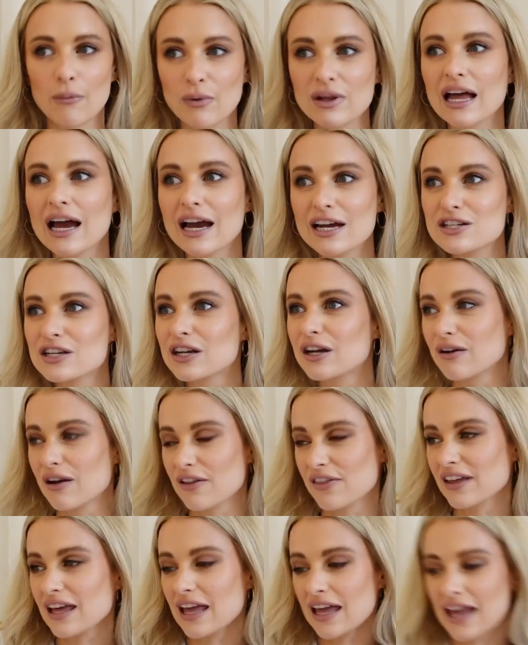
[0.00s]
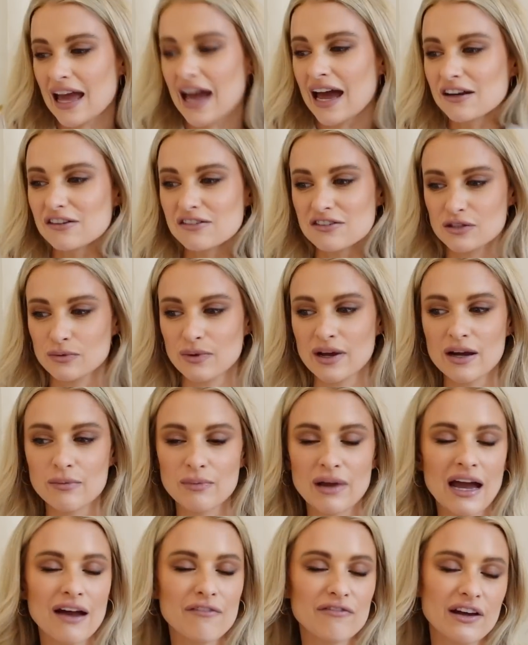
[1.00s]
Well, I do. I think it adds to it
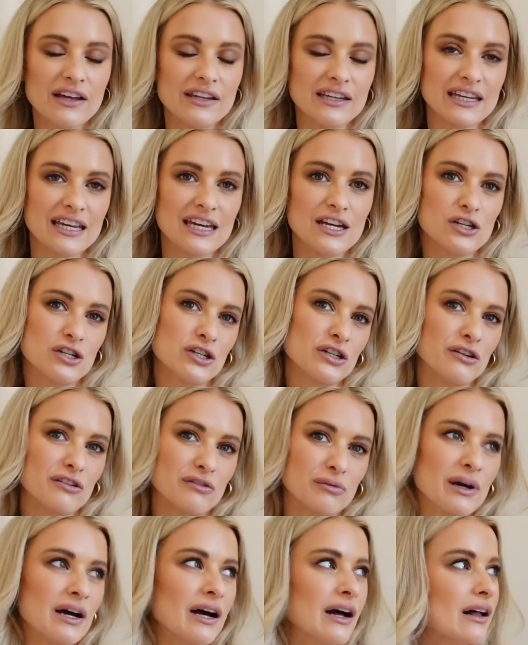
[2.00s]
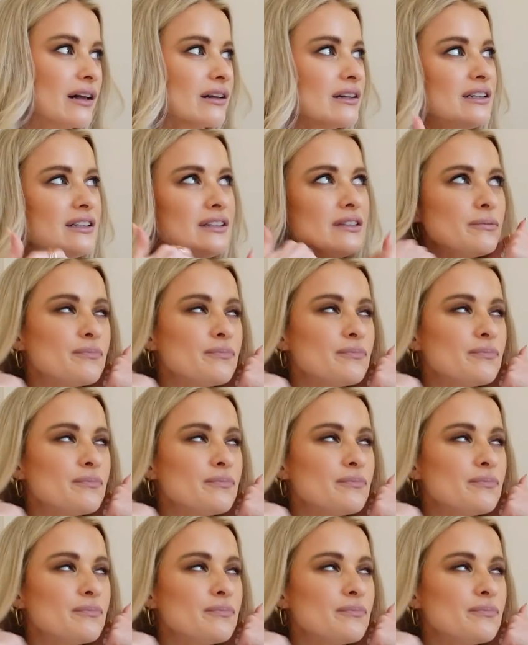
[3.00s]
and we have that in the kitchen as well